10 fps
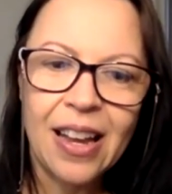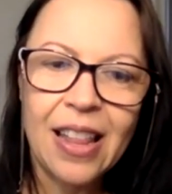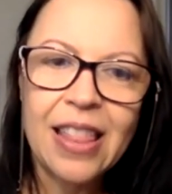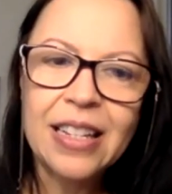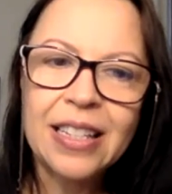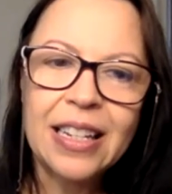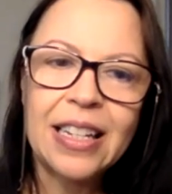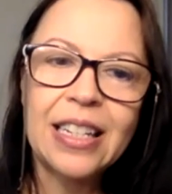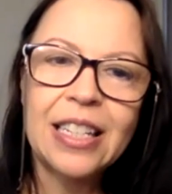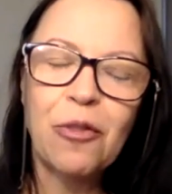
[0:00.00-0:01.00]
This
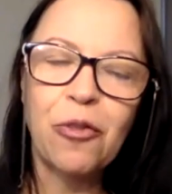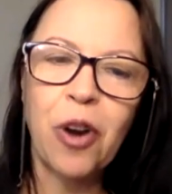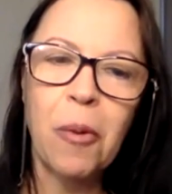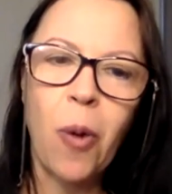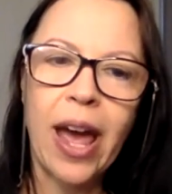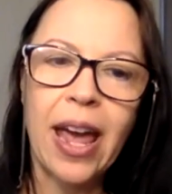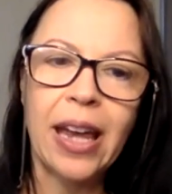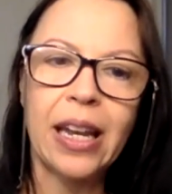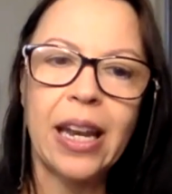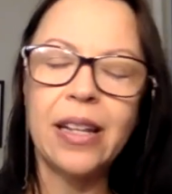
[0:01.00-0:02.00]
is from
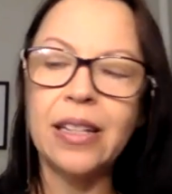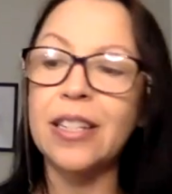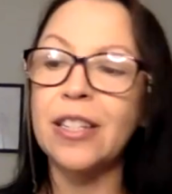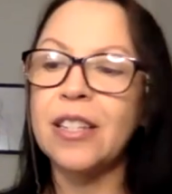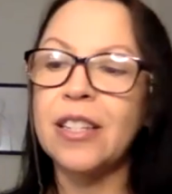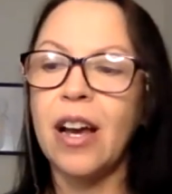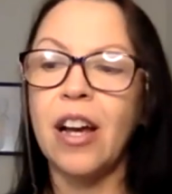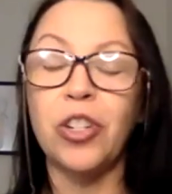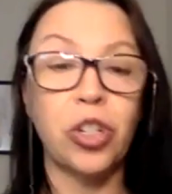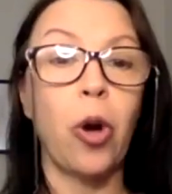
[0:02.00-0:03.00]
this is
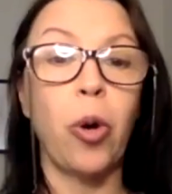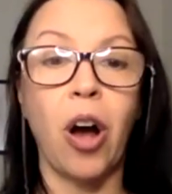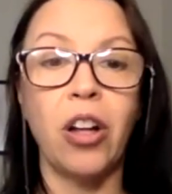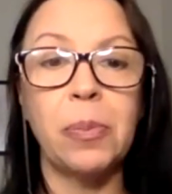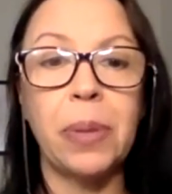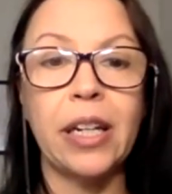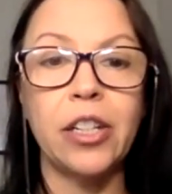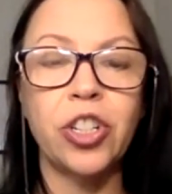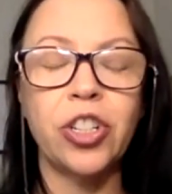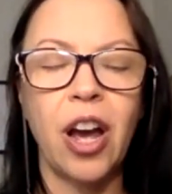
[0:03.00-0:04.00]
a show called The
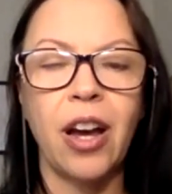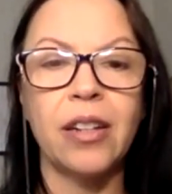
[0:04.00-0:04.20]
Pitch.